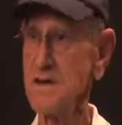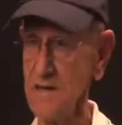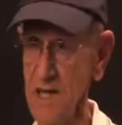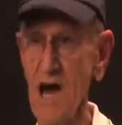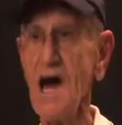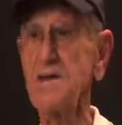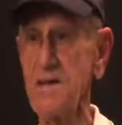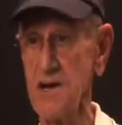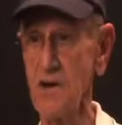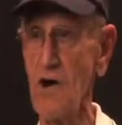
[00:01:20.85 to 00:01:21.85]
yeah, I
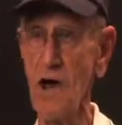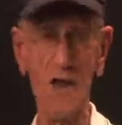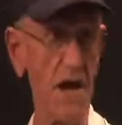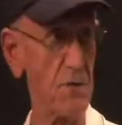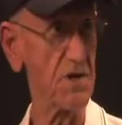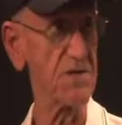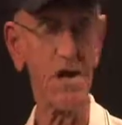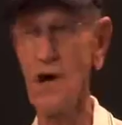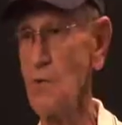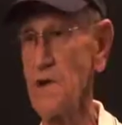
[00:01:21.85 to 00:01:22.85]
did it all. I went
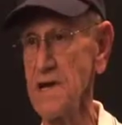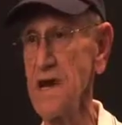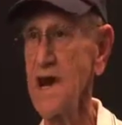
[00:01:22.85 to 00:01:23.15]
to Hell Week.